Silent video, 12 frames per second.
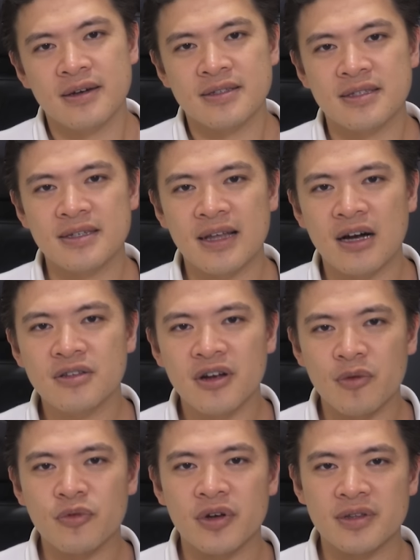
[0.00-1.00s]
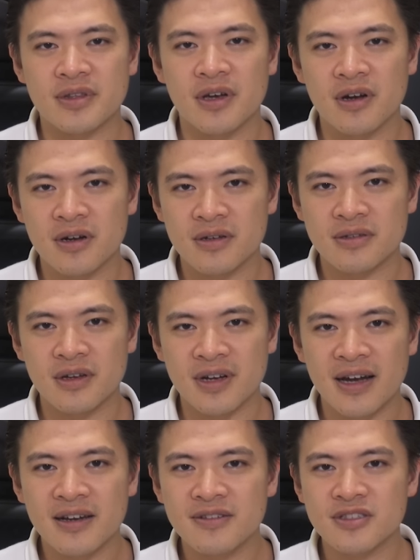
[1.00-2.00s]
See, now they're
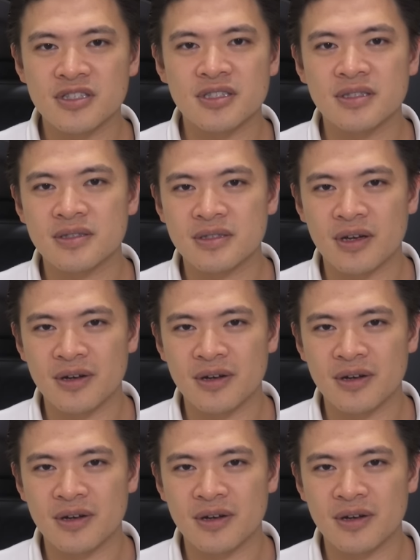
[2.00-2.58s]
kind of just